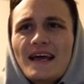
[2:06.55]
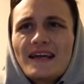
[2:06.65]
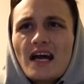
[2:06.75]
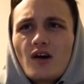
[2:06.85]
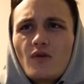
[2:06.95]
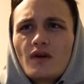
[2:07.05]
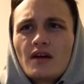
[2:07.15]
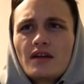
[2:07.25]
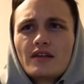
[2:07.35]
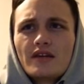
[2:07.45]
Now,
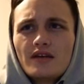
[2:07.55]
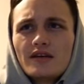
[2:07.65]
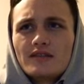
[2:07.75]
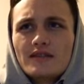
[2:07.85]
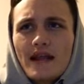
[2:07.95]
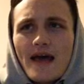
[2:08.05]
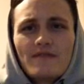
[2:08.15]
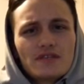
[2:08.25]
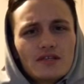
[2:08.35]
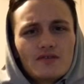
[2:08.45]
the nav
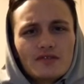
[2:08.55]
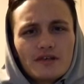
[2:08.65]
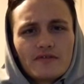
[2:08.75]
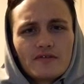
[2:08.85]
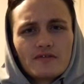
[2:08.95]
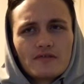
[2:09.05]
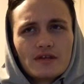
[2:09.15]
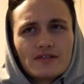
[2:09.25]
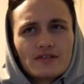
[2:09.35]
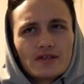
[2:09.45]
is a little different.
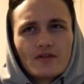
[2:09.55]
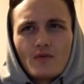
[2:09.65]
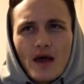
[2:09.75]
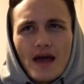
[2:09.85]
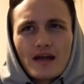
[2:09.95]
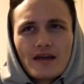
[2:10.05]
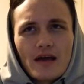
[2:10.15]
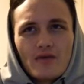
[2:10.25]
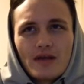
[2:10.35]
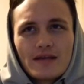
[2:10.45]
It's a little whack. I
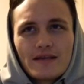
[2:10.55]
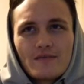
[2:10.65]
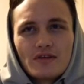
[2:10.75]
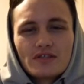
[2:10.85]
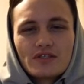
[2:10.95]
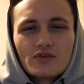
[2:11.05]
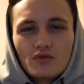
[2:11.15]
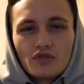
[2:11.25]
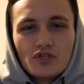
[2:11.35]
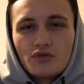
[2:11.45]
don't like it that much because it
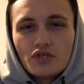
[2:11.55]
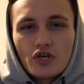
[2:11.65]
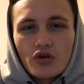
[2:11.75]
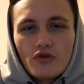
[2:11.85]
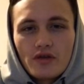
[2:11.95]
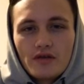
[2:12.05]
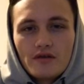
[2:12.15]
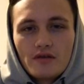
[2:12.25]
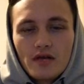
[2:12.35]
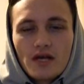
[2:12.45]
only shows your current
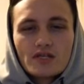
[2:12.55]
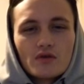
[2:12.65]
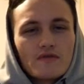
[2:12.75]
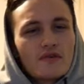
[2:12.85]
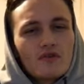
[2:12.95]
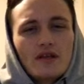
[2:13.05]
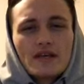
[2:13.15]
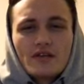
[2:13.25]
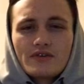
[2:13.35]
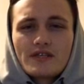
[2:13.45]
year. So if you're like
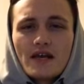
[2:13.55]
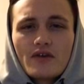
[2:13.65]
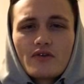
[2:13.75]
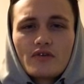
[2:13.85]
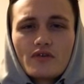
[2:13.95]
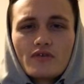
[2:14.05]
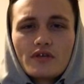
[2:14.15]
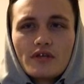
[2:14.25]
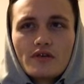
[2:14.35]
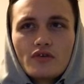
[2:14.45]
in your second or third
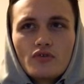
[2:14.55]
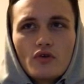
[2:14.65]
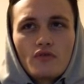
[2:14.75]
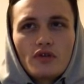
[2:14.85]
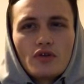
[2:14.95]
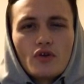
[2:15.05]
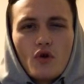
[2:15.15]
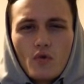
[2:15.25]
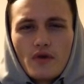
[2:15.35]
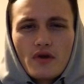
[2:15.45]
year, you don't really know
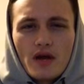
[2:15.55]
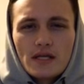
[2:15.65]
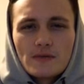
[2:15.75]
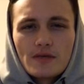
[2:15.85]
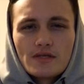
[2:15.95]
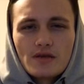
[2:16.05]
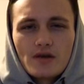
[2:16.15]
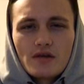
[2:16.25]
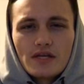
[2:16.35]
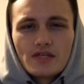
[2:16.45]
where your hotspots
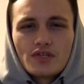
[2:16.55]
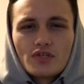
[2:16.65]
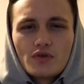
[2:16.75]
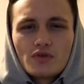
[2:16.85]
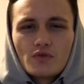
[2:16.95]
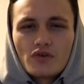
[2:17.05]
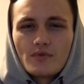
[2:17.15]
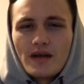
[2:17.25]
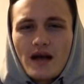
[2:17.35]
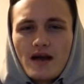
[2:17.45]
are. It just shows where you've
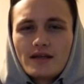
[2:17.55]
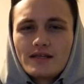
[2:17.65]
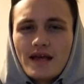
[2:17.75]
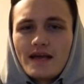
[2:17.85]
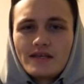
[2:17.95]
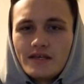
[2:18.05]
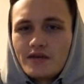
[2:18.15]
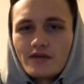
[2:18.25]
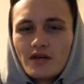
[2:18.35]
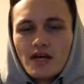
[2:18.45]
been hot in that year.